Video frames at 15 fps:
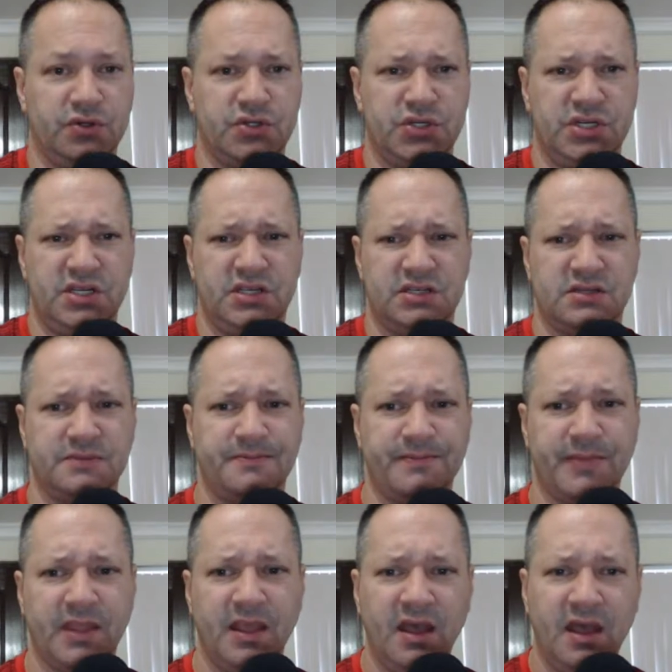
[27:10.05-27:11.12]
Jeez,
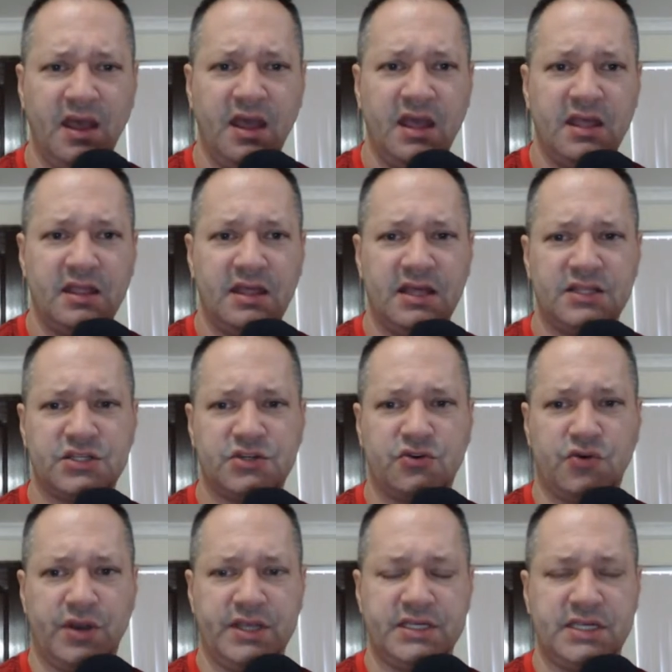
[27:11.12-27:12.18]
that's
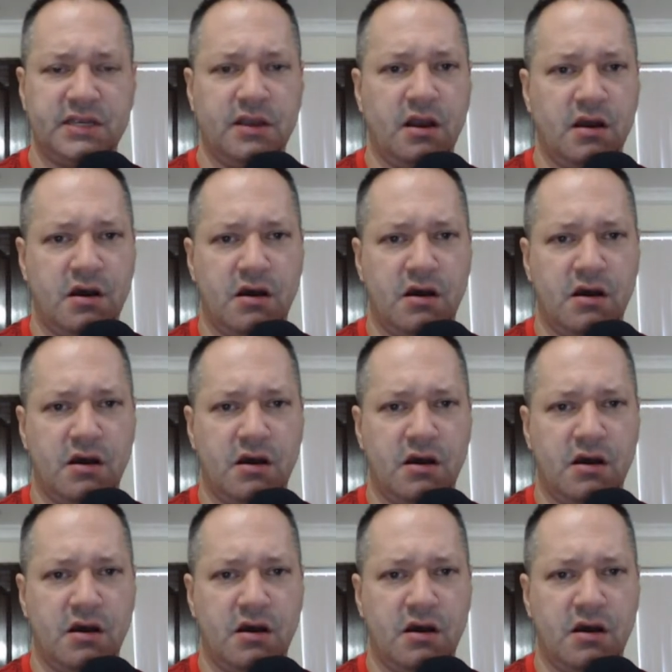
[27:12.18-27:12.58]
crazy.